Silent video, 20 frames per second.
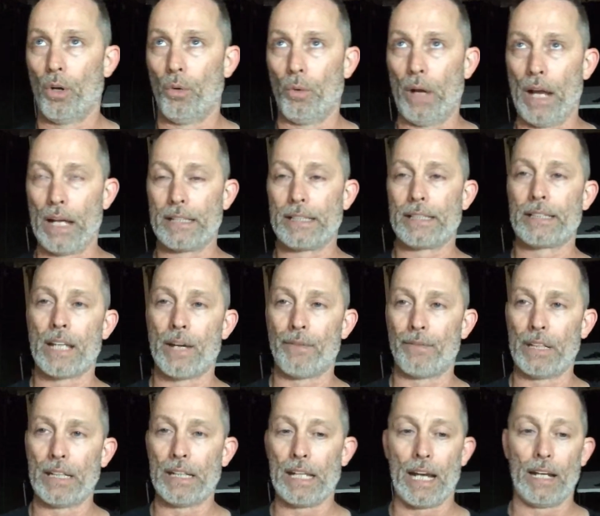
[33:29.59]
We had
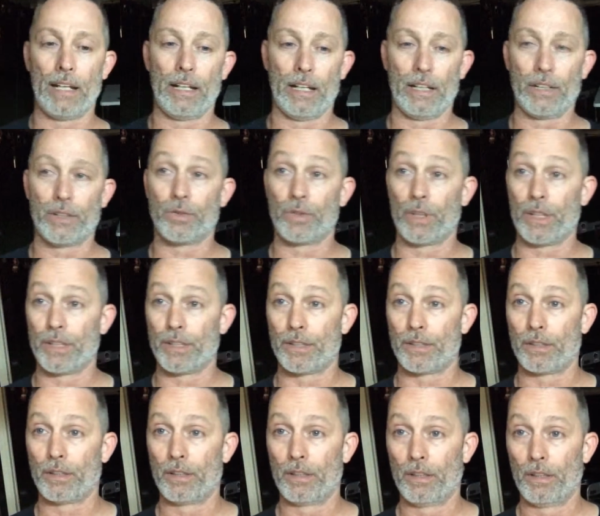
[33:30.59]
78
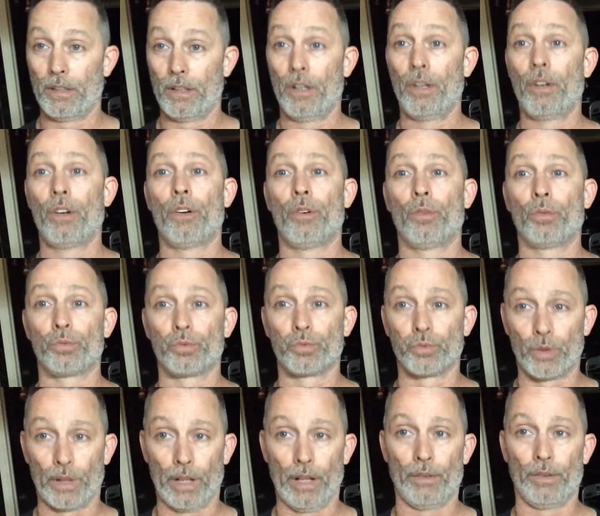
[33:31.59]
entries.
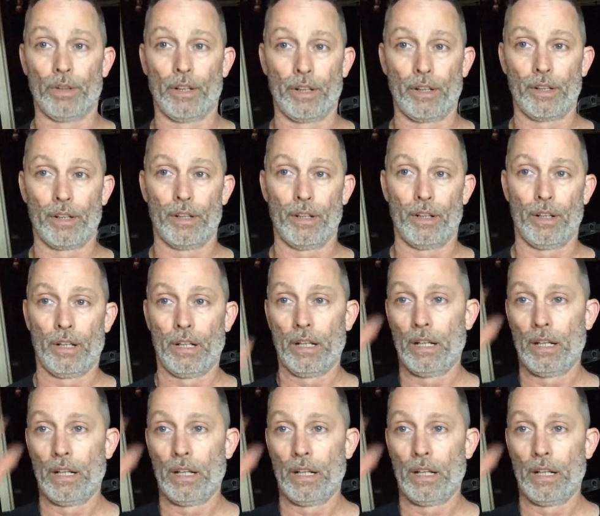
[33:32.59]
Really, really good.